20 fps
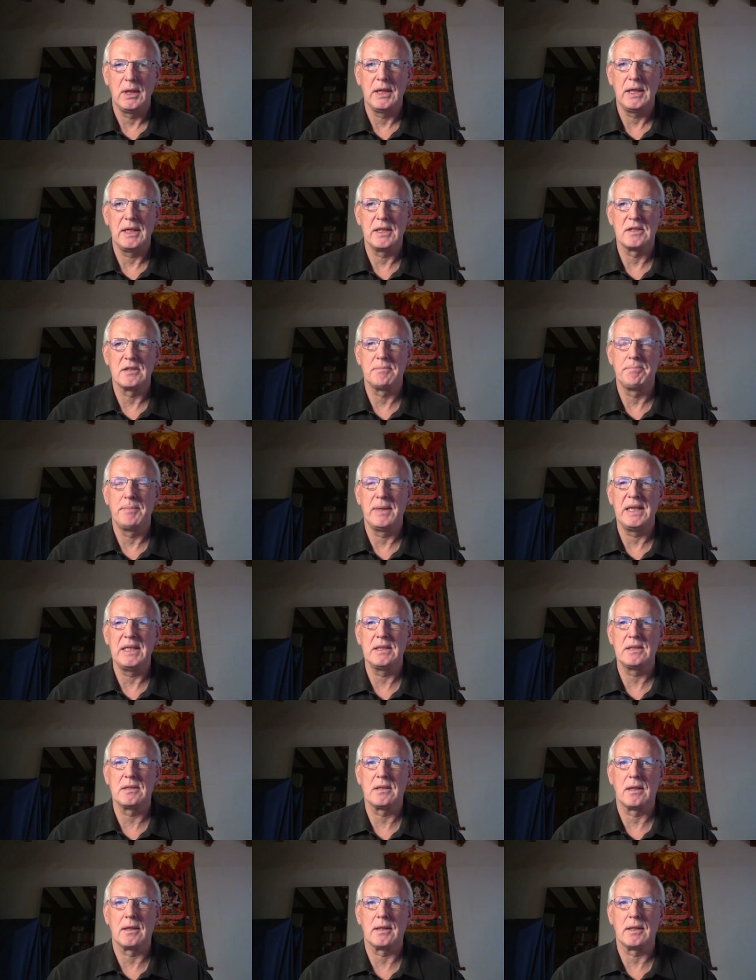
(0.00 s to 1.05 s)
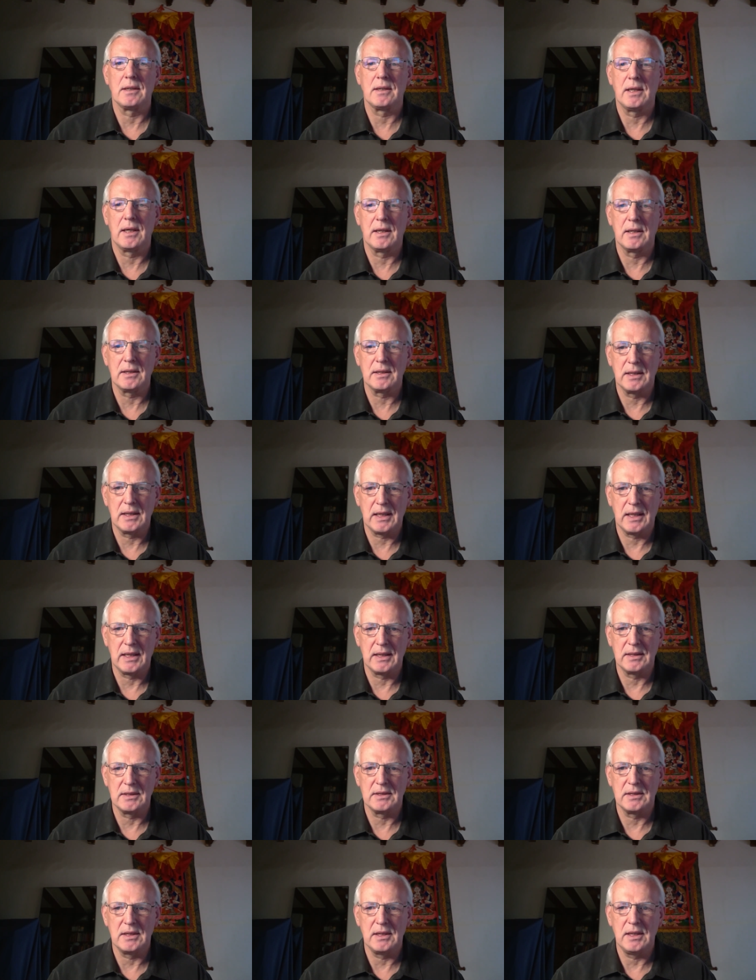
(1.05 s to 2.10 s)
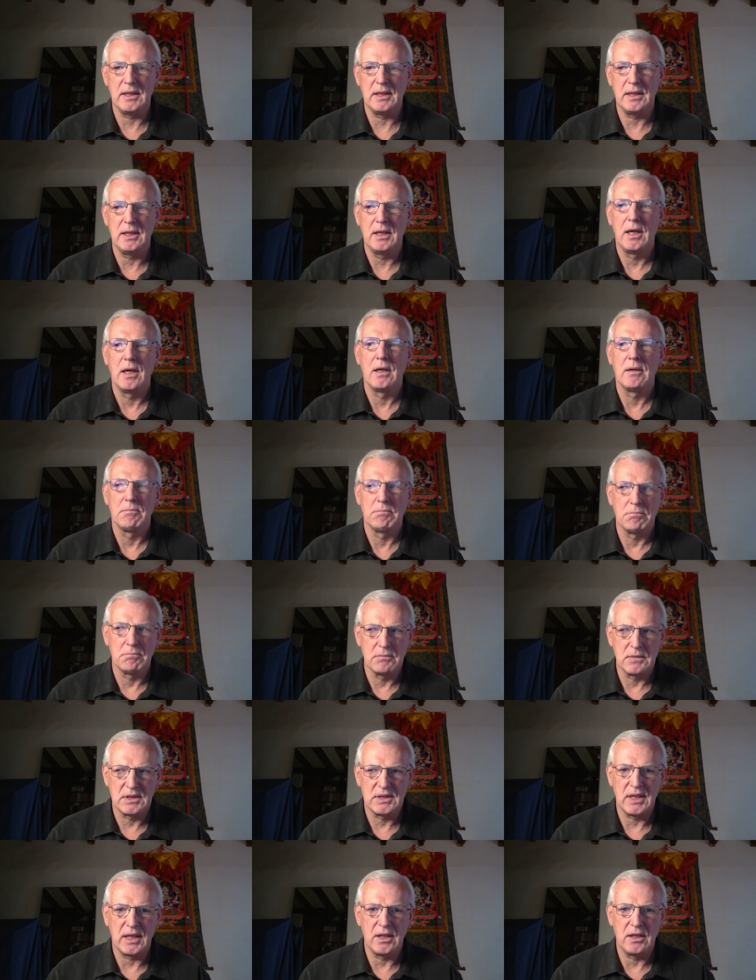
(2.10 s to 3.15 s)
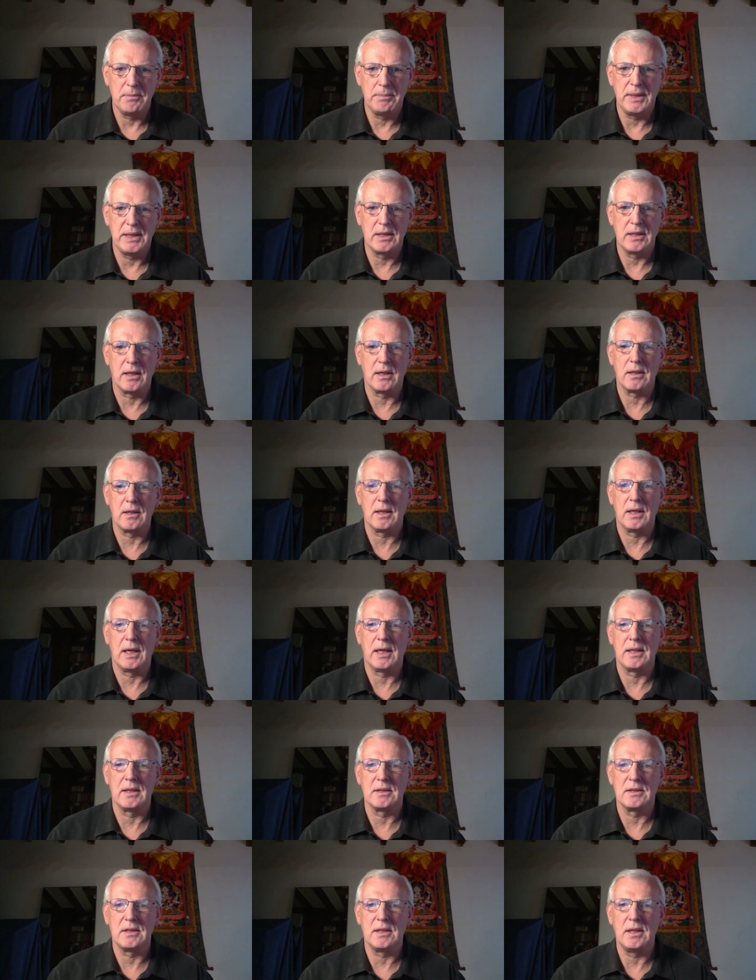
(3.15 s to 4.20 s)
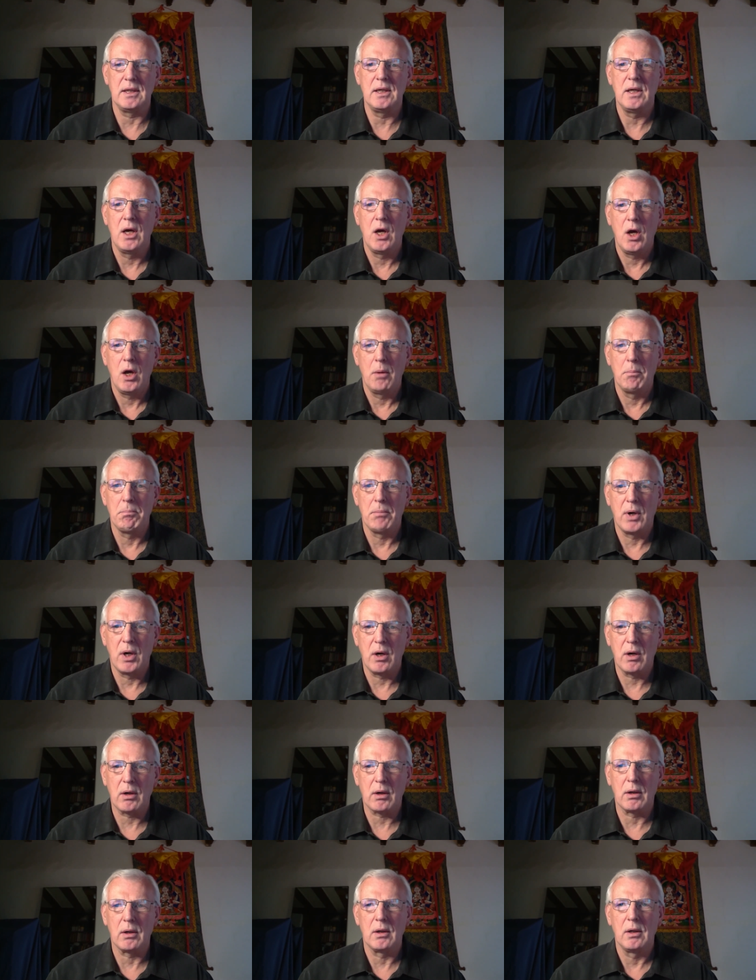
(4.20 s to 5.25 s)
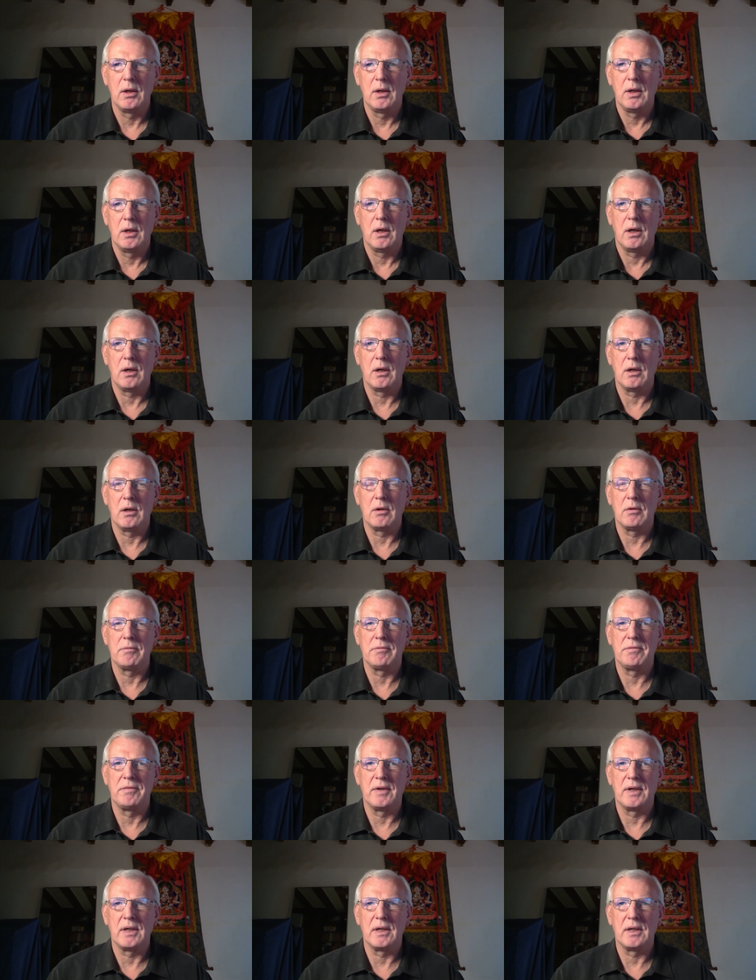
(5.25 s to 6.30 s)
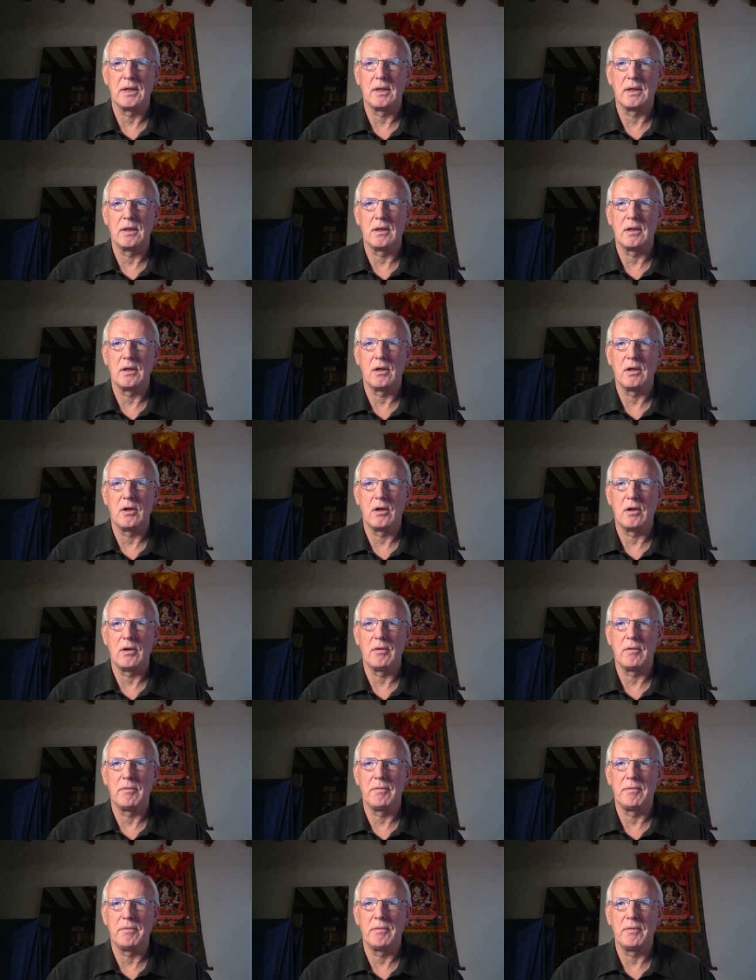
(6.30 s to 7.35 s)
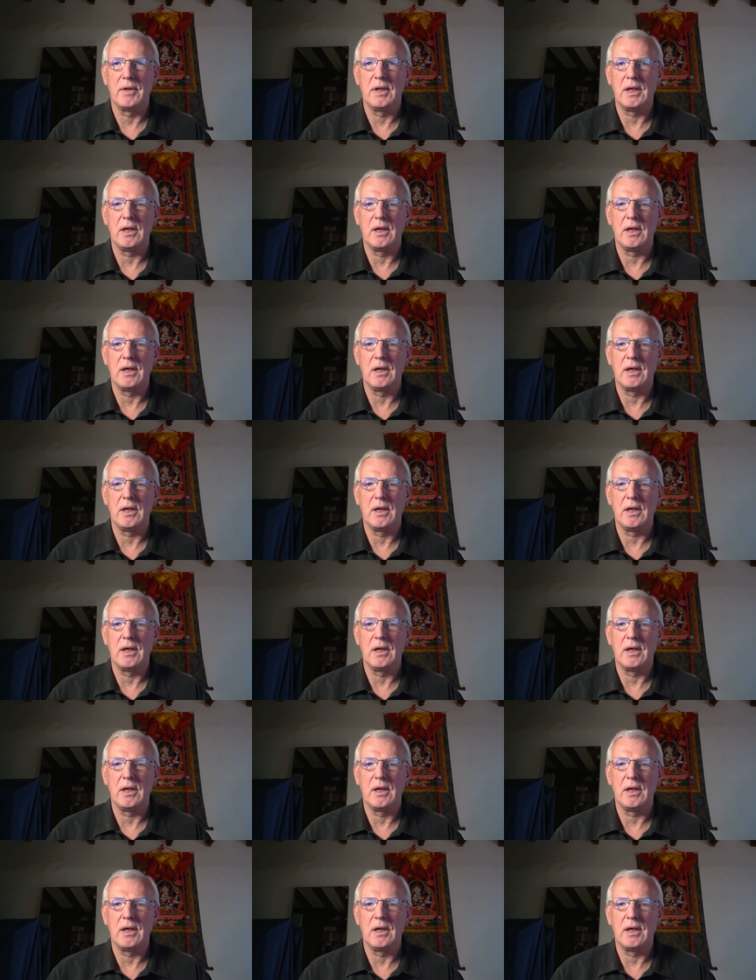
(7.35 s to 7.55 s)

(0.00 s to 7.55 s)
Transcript: It's based on a Tang Dynasty, said to be Tang Dynasty, model of... Uh, of the